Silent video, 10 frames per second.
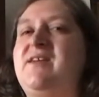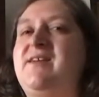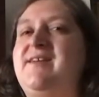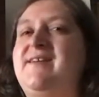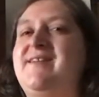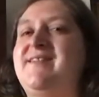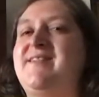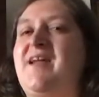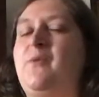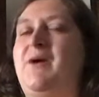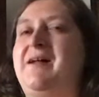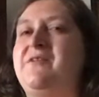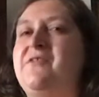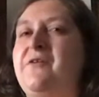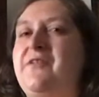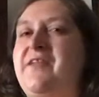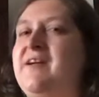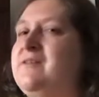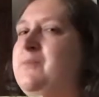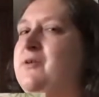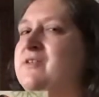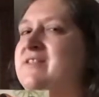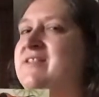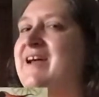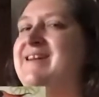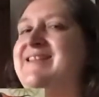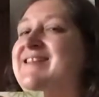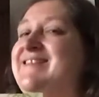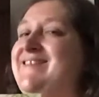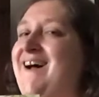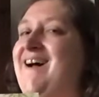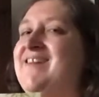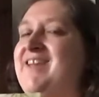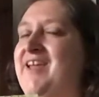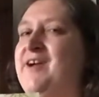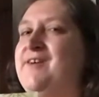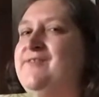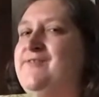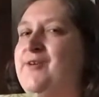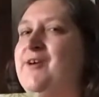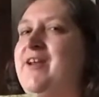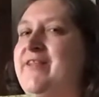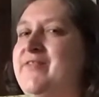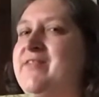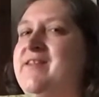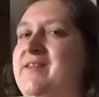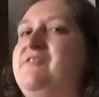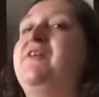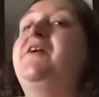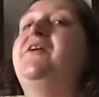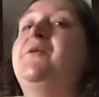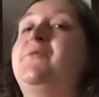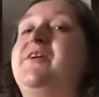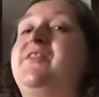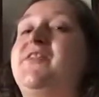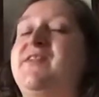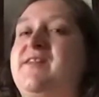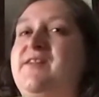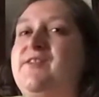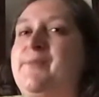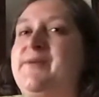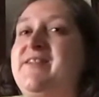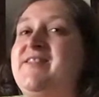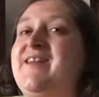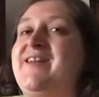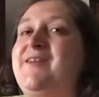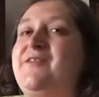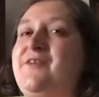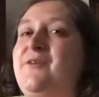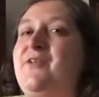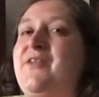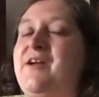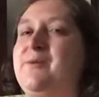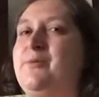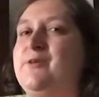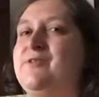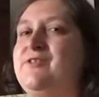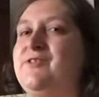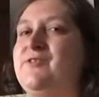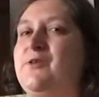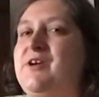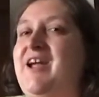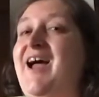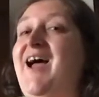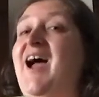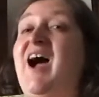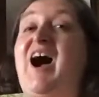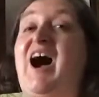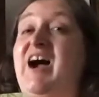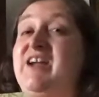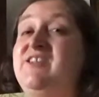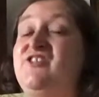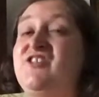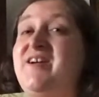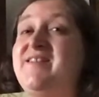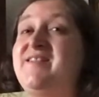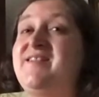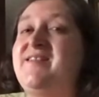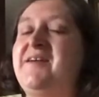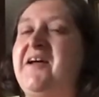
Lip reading: is, while I know that they are important, I did not care for any of the scenes with the sea serpents, and I know that they are important to the story. I just